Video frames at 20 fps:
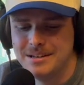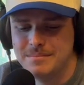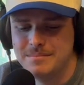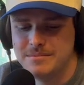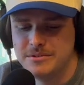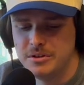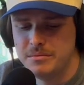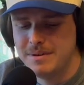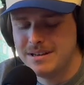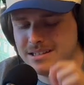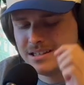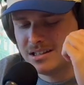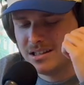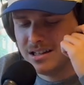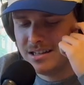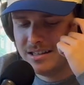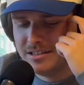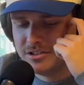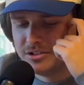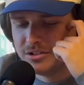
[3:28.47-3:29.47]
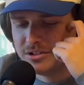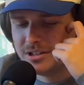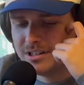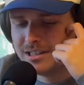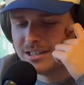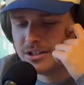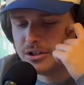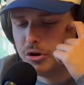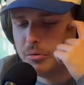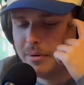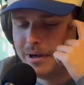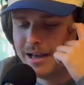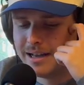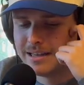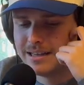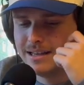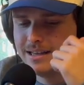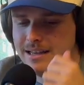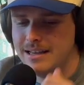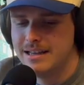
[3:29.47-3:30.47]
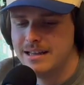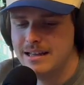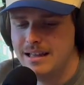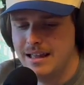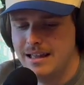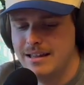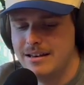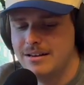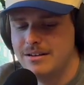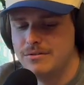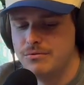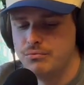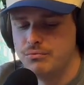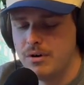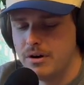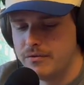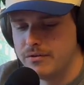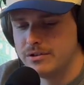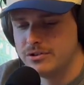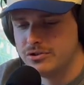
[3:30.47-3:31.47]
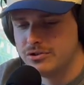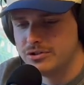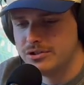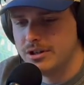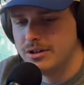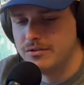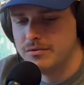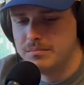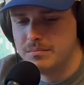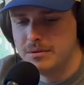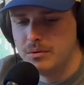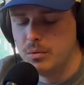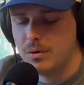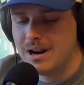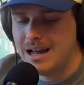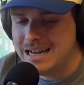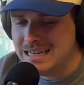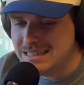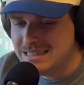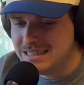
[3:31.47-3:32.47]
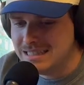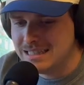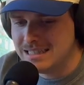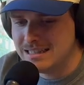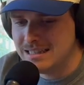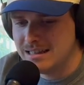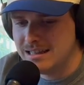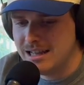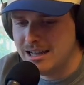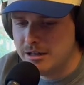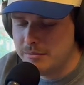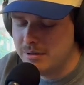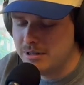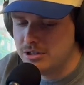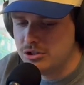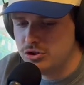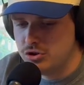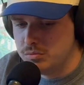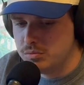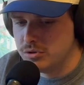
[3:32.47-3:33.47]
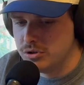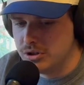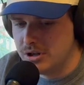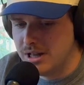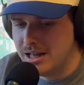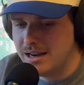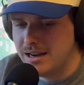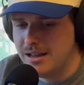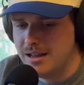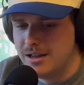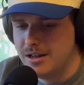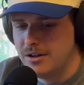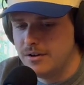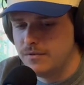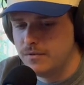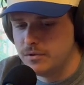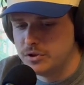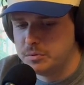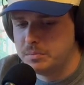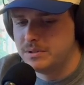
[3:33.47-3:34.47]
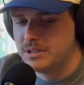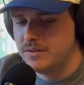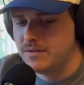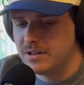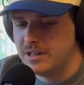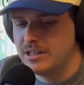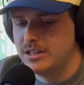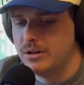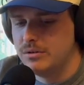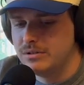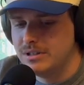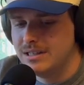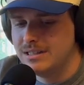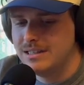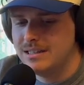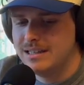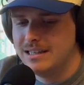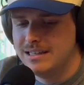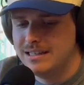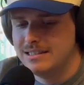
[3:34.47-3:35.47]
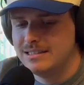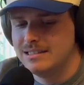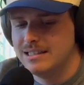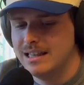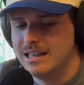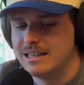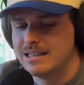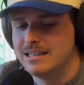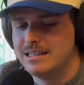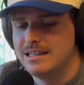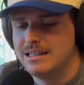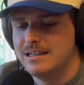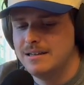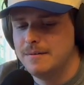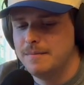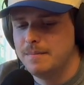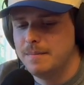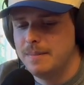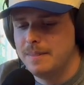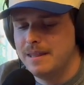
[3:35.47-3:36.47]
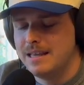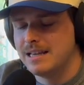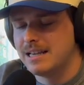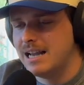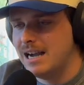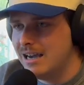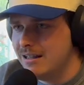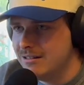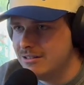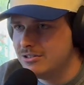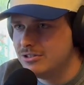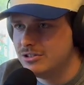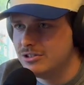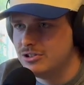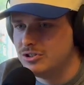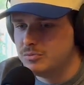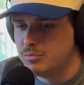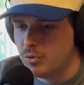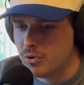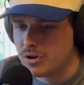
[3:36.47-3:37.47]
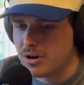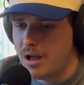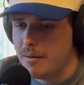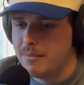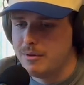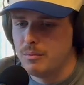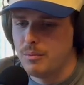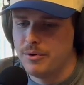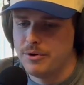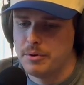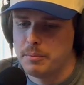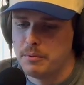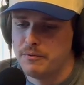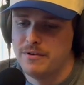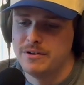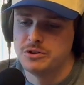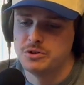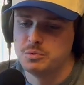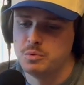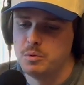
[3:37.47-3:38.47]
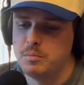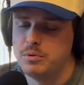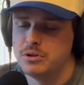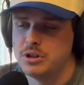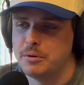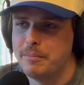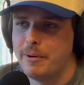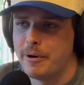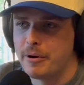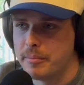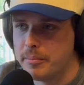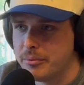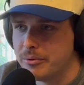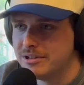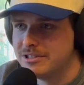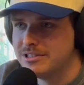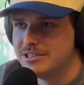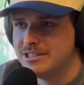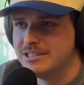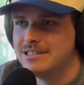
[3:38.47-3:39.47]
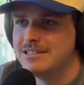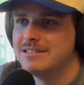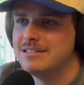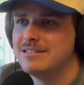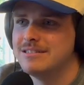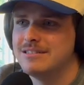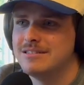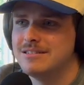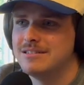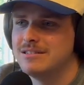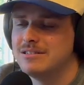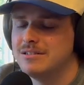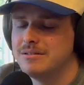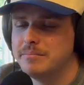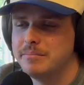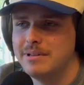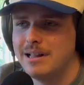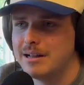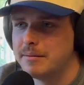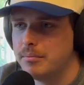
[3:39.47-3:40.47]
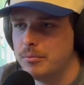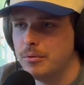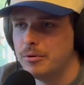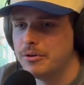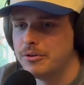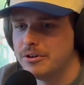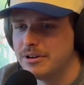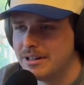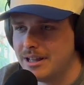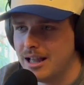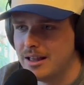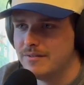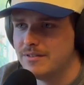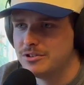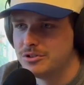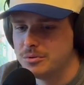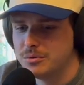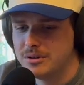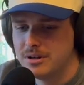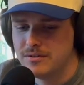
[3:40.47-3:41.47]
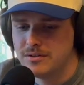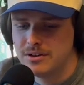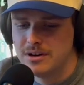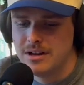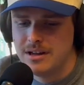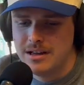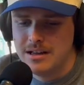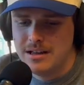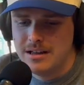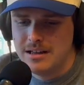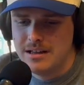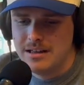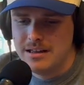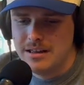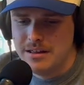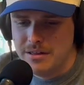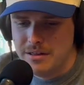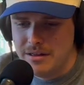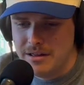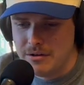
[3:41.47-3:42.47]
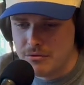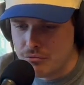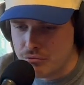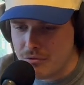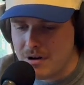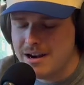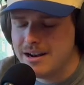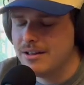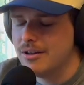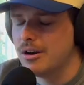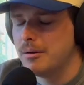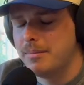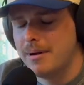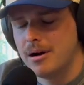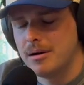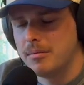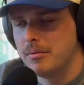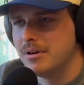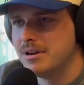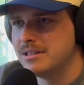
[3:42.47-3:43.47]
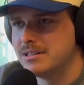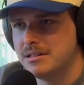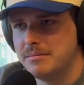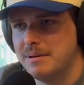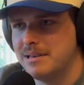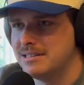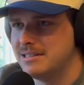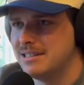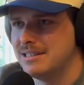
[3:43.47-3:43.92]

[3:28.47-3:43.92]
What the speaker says: So it makes it a lot easier to go back and reference your stuff. But what I think that the iPad is super good at for specifically note taking is in college this is more common where your professors will put the PowerPoints in Blackboard or in Canvas or whatever. Writing on a PowerPoint is the best